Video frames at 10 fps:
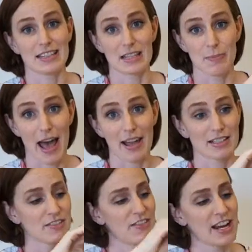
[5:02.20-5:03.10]
the bag
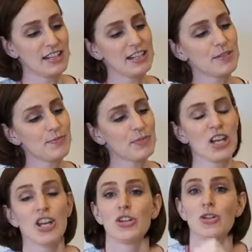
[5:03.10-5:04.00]
to find it.
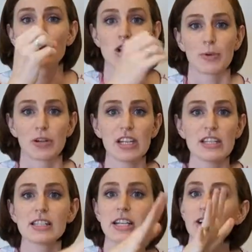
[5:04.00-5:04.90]
You could drop your
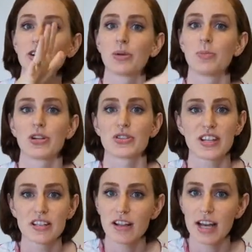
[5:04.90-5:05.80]
keys there, you could put your
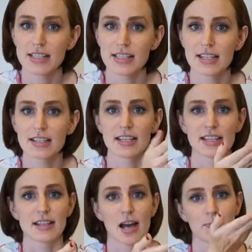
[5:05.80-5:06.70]
sunglasses,
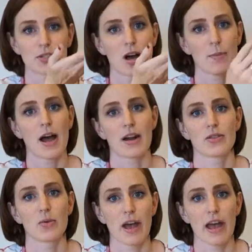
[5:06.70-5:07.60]
it's up top, out of
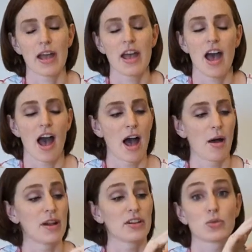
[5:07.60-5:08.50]
the way,
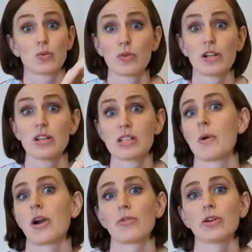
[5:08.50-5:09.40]
and it's a really
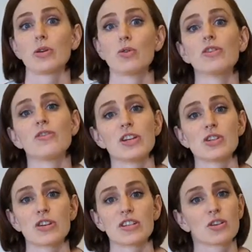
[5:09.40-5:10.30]
smart, really cool
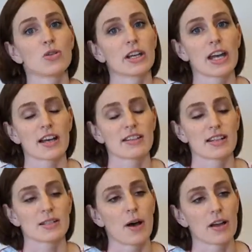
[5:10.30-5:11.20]
feature. It's a quick
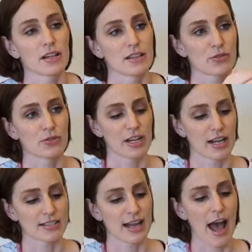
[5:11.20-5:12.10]
access pocket that's really
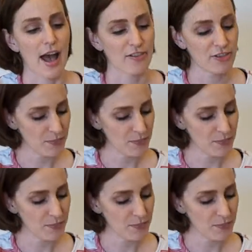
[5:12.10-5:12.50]
nice to have.